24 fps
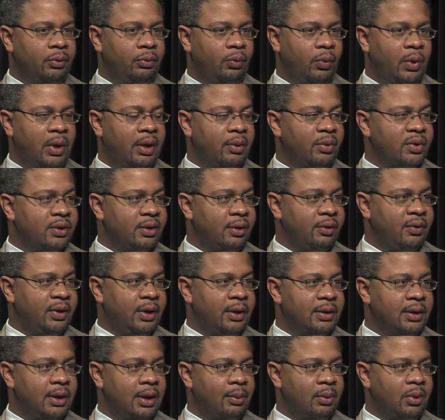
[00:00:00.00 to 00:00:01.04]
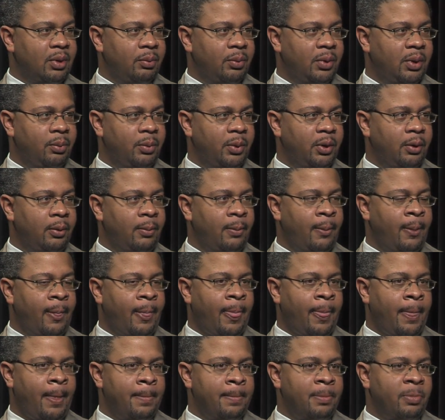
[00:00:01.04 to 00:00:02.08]
while I was serving that time commitment.
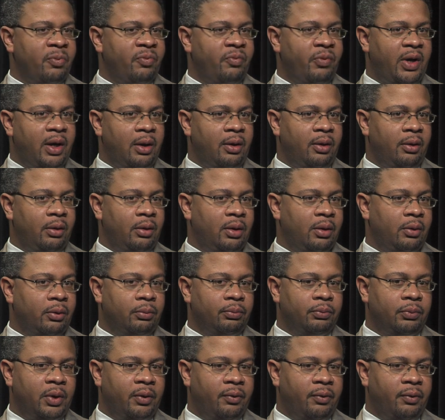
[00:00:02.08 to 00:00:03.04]
Found a